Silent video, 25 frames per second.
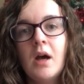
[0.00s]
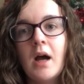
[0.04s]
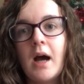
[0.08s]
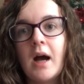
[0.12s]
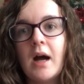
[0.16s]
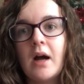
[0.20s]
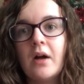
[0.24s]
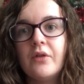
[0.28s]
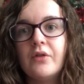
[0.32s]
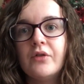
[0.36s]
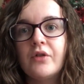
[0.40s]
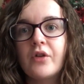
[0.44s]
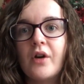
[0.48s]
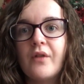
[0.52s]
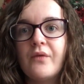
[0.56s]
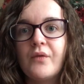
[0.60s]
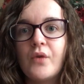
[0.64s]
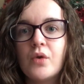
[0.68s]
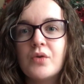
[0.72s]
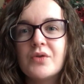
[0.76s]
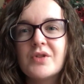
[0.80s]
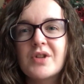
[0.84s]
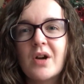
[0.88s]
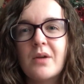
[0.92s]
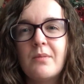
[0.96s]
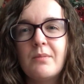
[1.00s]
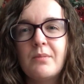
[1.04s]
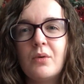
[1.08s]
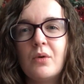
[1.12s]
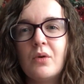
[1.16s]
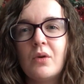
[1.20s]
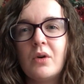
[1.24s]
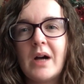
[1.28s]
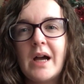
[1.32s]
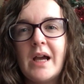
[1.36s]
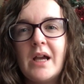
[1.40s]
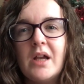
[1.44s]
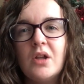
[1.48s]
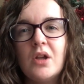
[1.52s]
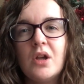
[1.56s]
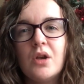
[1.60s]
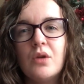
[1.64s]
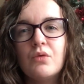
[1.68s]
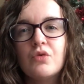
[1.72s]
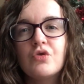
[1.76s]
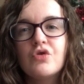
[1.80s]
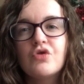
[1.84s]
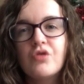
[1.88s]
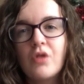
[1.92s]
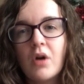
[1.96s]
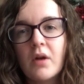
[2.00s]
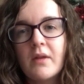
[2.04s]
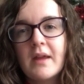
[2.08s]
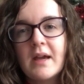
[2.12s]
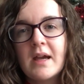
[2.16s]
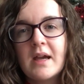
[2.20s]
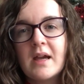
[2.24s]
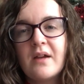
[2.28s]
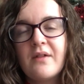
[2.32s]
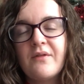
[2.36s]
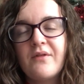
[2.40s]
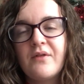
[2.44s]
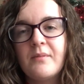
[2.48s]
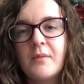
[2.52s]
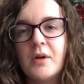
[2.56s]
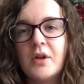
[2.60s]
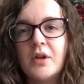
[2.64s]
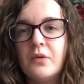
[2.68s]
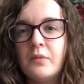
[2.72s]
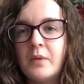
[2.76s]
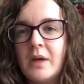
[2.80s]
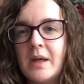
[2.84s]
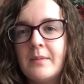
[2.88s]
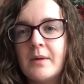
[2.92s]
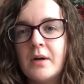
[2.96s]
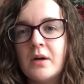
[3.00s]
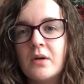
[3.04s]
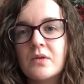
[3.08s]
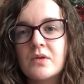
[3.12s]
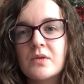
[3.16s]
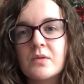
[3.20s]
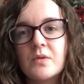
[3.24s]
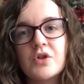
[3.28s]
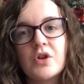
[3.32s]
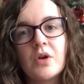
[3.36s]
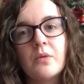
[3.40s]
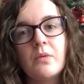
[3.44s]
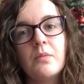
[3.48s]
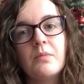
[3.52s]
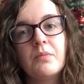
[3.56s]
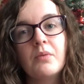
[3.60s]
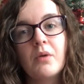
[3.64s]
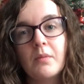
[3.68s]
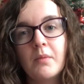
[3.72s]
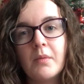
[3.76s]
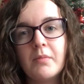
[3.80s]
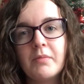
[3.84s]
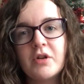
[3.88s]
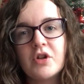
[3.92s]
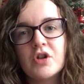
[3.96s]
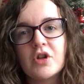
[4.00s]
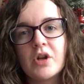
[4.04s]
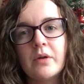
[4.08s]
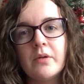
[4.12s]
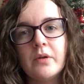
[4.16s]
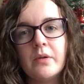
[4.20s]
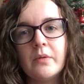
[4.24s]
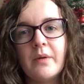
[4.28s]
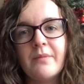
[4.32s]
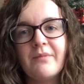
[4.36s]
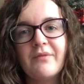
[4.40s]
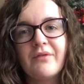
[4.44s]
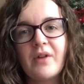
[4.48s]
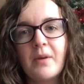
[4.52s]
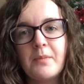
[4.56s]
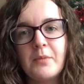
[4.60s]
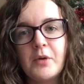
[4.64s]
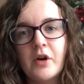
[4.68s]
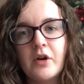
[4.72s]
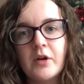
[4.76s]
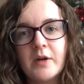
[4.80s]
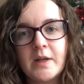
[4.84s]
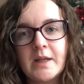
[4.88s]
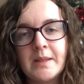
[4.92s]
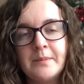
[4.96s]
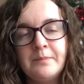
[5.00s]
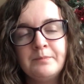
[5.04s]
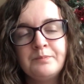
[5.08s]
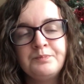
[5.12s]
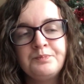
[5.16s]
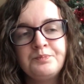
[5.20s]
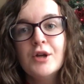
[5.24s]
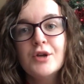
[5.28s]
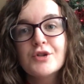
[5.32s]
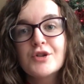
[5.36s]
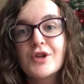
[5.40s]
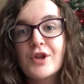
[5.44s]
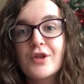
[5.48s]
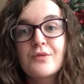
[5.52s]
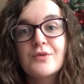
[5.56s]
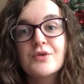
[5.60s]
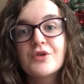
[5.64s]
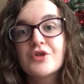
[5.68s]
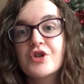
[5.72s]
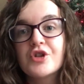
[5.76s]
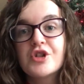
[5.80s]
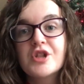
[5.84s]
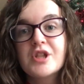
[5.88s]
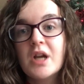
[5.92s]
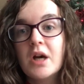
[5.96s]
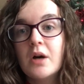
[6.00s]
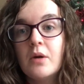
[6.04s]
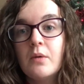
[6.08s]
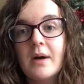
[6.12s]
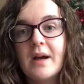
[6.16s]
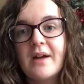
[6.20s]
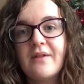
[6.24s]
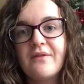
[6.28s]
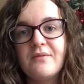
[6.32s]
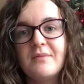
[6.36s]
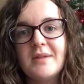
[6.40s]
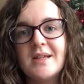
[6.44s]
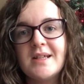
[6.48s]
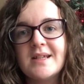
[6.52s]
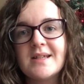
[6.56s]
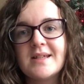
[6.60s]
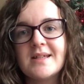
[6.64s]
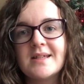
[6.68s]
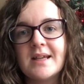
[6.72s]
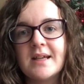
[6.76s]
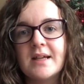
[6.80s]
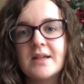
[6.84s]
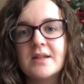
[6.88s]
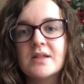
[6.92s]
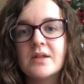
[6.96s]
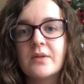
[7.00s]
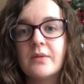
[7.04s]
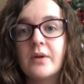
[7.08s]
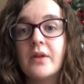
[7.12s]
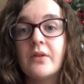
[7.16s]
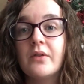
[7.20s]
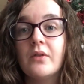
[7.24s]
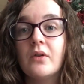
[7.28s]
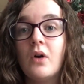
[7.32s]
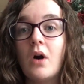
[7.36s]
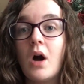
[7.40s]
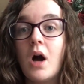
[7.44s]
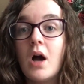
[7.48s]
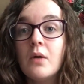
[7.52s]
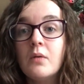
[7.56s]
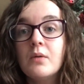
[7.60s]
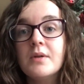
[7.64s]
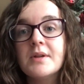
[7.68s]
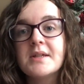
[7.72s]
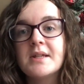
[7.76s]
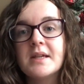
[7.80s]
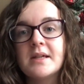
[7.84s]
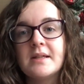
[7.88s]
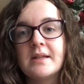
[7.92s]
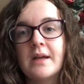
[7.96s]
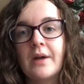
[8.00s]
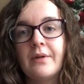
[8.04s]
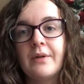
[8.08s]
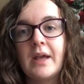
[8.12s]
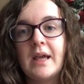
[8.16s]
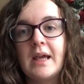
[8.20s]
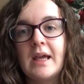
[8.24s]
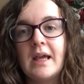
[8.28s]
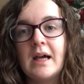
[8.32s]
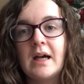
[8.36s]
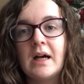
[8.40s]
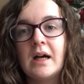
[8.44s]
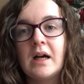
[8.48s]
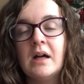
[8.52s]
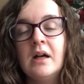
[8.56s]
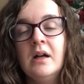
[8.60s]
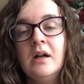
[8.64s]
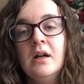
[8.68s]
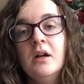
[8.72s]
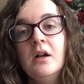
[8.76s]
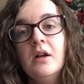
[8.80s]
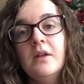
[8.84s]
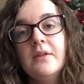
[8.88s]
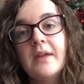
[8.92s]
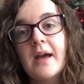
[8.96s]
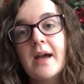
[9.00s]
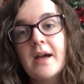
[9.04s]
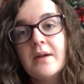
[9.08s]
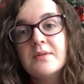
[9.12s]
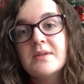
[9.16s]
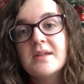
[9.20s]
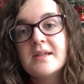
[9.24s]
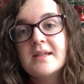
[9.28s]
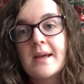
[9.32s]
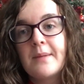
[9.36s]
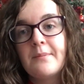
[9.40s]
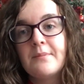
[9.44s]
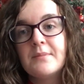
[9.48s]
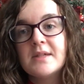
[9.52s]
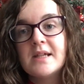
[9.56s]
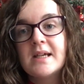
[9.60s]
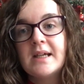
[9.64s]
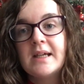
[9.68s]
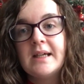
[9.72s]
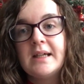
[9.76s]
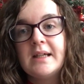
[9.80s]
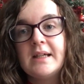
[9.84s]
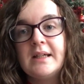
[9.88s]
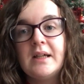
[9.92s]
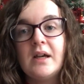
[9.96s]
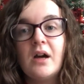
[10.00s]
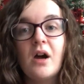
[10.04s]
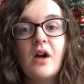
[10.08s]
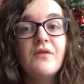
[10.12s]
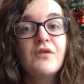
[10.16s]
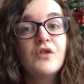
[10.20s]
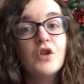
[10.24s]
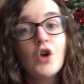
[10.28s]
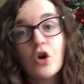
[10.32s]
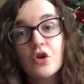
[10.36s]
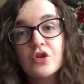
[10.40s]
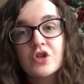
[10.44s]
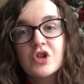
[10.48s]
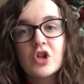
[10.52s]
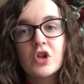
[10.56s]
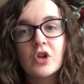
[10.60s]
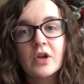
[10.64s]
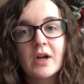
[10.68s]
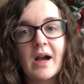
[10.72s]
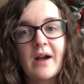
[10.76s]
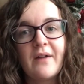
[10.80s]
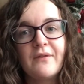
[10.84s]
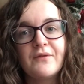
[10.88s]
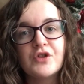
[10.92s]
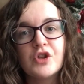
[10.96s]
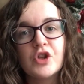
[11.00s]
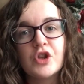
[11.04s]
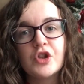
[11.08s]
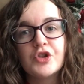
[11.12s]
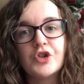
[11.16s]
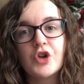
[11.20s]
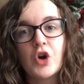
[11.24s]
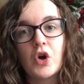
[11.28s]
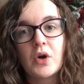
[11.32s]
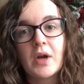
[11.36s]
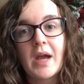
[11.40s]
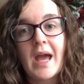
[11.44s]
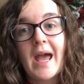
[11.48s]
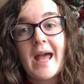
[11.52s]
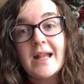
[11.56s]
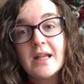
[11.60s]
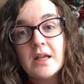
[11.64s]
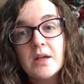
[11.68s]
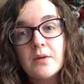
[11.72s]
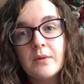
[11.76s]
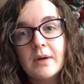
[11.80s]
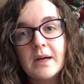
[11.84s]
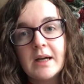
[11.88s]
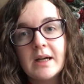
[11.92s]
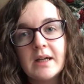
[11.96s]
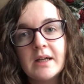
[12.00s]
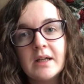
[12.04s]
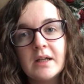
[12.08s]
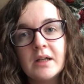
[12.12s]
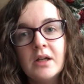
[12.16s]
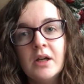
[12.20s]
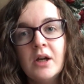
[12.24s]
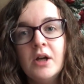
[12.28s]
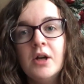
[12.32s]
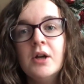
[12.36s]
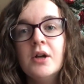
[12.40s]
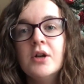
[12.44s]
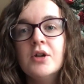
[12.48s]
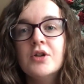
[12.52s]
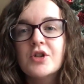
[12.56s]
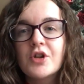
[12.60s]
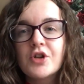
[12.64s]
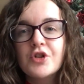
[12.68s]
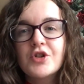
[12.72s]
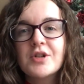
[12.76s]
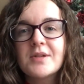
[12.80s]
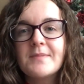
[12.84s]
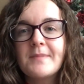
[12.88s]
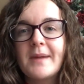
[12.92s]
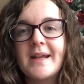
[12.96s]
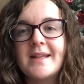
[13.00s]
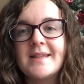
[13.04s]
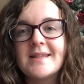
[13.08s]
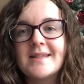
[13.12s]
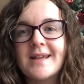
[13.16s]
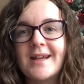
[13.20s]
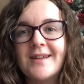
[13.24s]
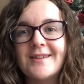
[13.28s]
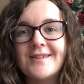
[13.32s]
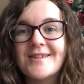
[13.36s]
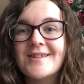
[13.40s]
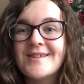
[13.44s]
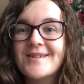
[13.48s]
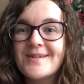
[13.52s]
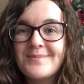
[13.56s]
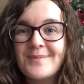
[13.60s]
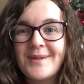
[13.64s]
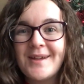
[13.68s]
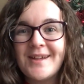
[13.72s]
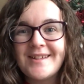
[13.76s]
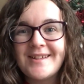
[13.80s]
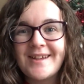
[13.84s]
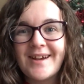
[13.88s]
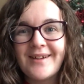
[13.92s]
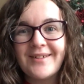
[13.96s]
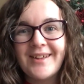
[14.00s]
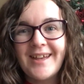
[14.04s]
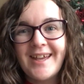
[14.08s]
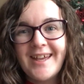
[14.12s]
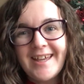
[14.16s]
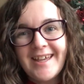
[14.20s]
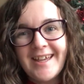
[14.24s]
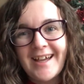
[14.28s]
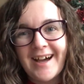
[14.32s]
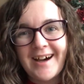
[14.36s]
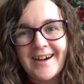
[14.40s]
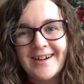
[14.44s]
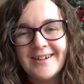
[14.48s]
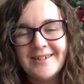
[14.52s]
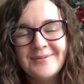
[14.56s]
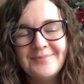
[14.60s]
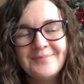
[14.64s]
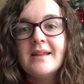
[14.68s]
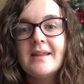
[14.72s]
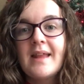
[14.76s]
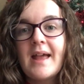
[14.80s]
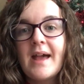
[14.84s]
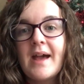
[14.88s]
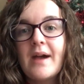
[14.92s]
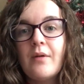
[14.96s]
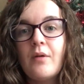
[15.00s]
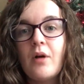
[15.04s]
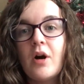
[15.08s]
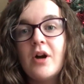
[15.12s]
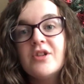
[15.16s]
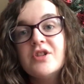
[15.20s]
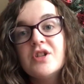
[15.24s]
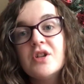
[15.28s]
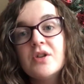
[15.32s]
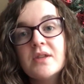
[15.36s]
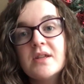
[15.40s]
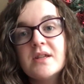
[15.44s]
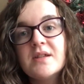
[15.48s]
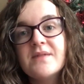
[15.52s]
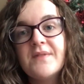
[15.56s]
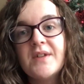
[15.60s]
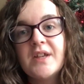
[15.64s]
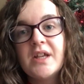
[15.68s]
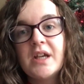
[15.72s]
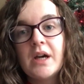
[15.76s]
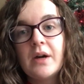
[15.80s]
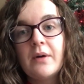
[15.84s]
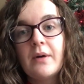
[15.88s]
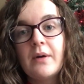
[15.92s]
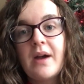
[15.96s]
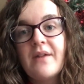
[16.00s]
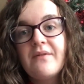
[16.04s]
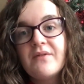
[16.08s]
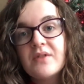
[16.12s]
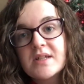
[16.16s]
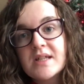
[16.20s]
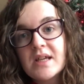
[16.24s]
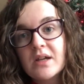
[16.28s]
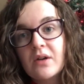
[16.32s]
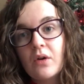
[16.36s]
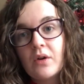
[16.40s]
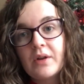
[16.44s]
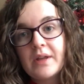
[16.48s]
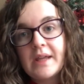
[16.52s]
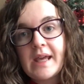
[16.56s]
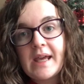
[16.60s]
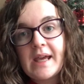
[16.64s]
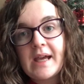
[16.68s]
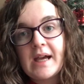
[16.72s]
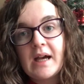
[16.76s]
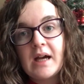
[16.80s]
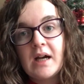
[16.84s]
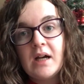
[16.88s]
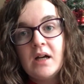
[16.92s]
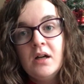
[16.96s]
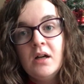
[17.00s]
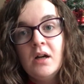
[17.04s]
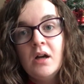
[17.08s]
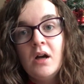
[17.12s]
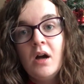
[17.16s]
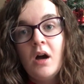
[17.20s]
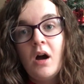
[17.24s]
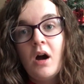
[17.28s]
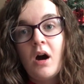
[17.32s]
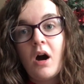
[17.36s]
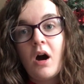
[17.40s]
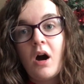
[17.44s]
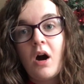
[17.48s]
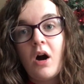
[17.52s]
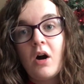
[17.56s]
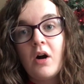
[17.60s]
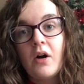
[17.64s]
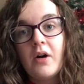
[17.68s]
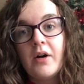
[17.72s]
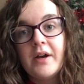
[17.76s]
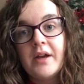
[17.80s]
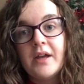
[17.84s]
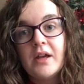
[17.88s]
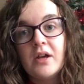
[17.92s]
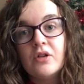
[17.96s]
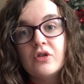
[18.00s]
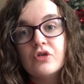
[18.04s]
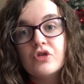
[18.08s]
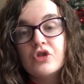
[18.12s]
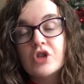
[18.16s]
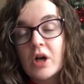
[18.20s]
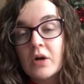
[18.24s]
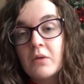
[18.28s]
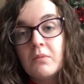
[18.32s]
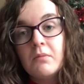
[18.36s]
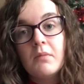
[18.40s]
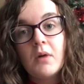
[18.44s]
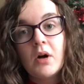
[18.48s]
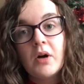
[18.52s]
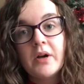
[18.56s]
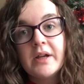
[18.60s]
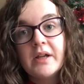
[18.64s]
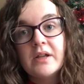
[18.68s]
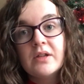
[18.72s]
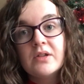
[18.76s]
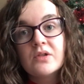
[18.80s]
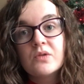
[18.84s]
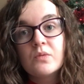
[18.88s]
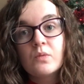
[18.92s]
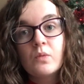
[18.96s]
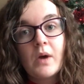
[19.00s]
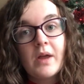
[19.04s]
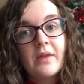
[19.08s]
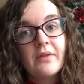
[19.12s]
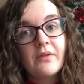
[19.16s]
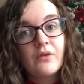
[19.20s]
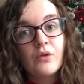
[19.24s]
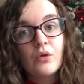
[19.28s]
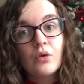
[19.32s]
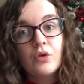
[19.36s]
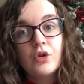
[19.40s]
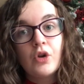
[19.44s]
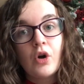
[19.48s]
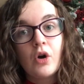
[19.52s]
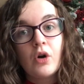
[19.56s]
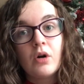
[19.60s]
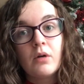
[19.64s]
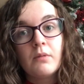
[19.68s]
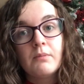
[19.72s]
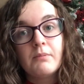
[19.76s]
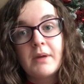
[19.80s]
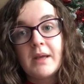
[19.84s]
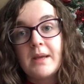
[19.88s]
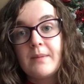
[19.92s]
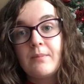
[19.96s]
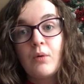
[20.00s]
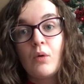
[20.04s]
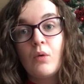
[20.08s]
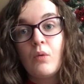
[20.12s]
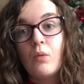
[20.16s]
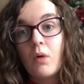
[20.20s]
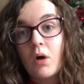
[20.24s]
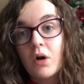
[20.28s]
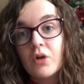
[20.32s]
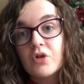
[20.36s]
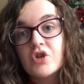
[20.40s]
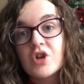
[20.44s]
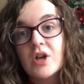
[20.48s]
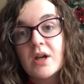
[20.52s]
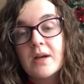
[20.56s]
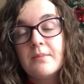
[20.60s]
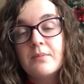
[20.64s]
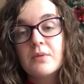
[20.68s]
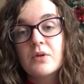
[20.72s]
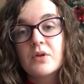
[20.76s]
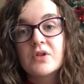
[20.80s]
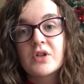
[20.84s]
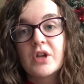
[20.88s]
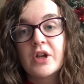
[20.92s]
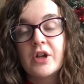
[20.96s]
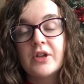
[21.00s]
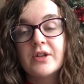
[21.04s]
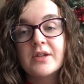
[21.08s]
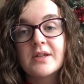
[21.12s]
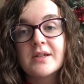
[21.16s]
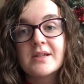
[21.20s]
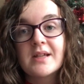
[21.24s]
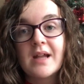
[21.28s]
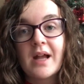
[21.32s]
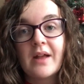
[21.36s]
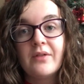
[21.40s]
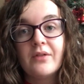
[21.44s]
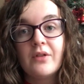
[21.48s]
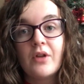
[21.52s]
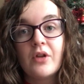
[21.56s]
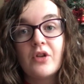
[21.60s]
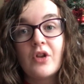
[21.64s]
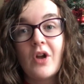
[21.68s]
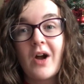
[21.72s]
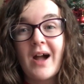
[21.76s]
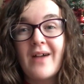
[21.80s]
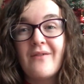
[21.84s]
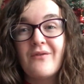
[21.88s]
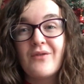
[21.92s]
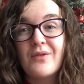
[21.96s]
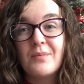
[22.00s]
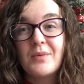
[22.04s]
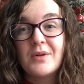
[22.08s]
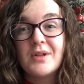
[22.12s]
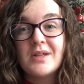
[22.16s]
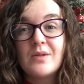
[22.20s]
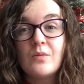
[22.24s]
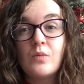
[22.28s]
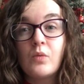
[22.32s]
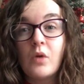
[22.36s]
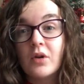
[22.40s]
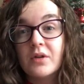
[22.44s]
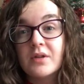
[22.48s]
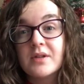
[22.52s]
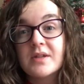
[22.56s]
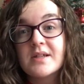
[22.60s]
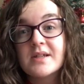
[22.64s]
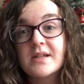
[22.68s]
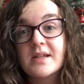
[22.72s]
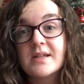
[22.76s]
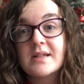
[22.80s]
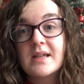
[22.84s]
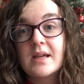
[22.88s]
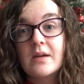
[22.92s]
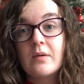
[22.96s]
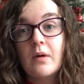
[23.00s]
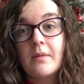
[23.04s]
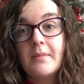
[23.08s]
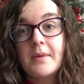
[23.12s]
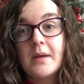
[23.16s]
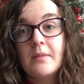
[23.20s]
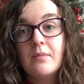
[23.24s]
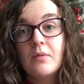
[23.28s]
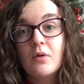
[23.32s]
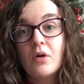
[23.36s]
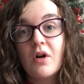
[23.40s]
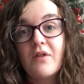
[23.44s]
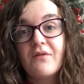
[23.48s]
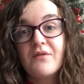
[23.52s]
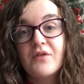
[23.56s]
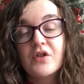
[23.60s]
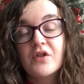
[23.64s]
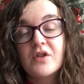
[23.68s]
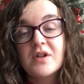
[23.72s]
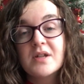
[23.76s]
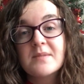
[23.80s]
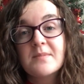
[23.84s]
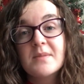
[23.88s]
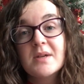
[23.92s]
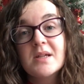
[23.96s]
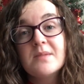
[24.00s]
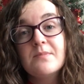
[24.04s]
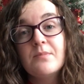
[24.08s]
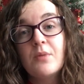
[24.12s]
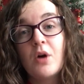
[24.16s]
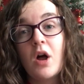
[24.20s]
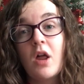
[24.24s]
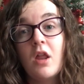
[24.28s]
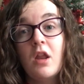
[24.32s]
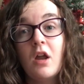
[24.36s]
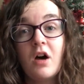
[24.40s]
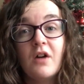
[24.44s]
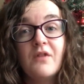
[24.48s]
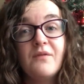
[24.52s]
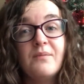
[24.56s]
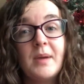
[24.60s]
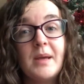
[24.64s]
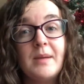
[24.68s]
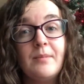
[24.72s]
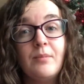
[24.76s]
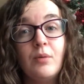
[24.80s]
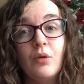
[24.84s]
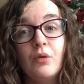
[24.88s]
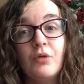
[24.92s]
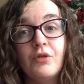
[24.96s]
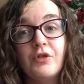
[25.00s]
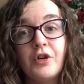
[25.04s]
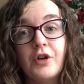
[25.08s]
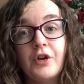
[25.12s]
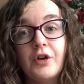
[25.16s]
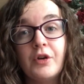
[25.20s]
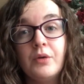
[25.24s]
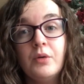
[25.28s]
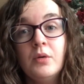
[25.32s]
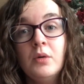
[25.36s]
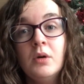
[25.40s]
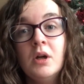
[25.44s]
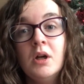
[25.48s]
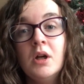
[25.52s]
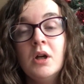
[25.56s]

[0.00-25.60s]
And I've also bought a new trolley for my nuiMOs, which I will probably show you in February so there was just nowhere for me to sit, so I thought I will sit down here, the house is empty, I've got to look after the dog anyway, so it just made sense to be down here. Now I do this video every single year, I don't mind whether or not people watch it because I understand that not everybody wants to see what people got for Christmas, but a lot of people do.